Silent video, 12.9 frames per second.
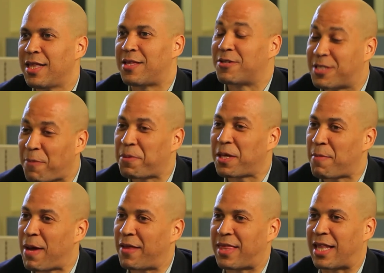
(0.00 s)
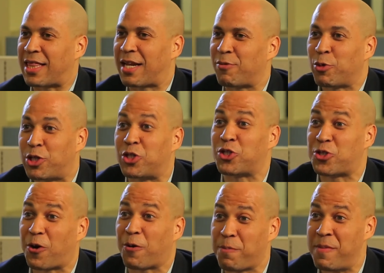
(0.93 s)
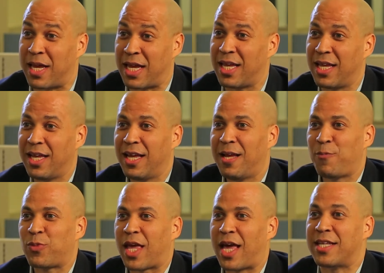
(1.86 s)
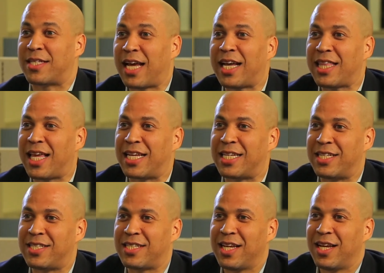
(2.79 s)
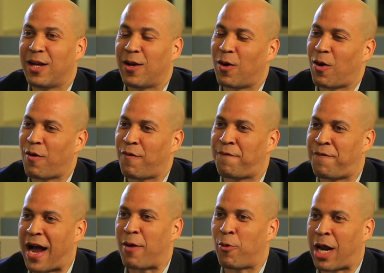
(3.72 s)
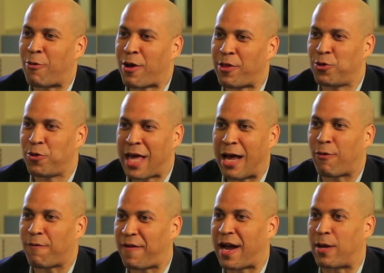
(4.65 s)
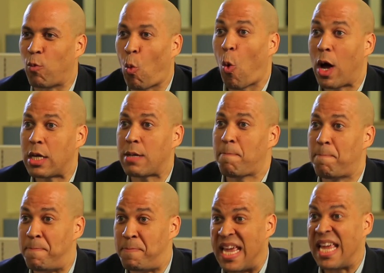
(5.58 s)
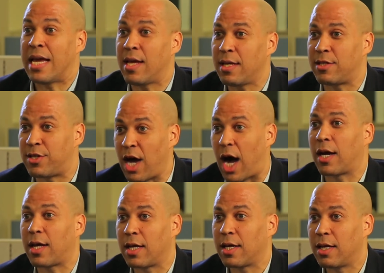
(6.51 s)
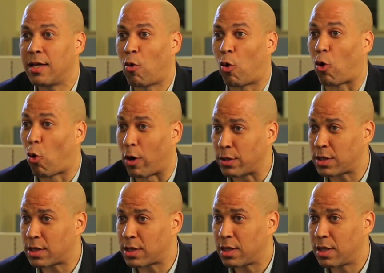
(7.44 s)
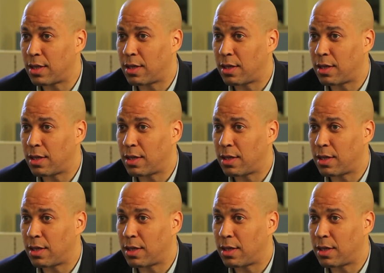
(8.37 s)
There's something about that that would disturb me. And the second thing is, fight, would I rather do that or fight one big duck or horse?